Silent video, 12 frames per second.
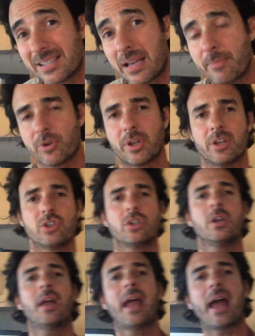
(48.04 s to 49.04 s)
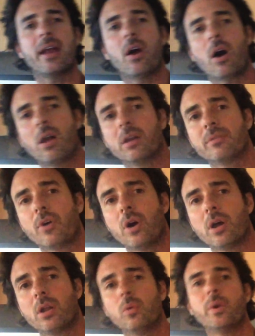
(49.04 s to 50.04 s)
summer dish, and olive
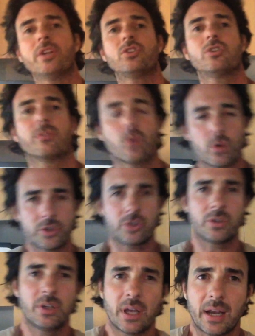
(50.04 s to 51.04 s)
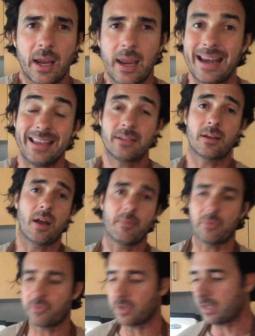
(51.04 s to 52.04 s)
oil, which of course you can get at any
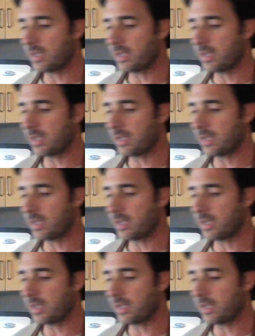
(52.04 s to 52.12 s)
time of the